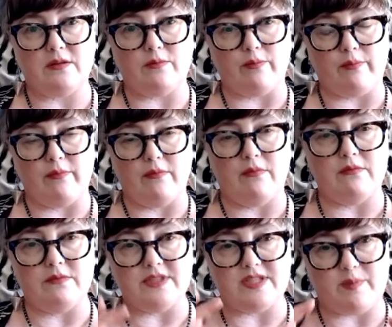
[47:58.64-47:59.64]

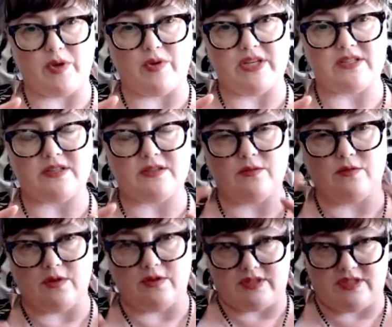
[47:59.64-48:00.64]
spirits or
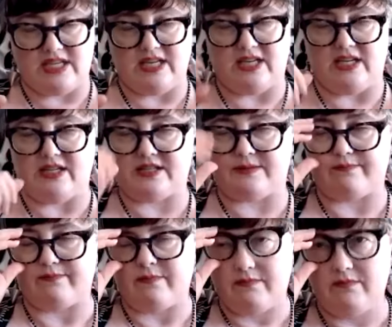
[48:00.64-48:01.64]
deities. In her
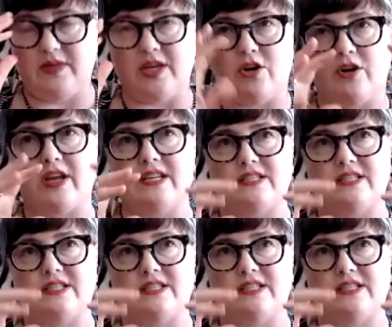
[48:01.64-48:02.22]
case, it's de-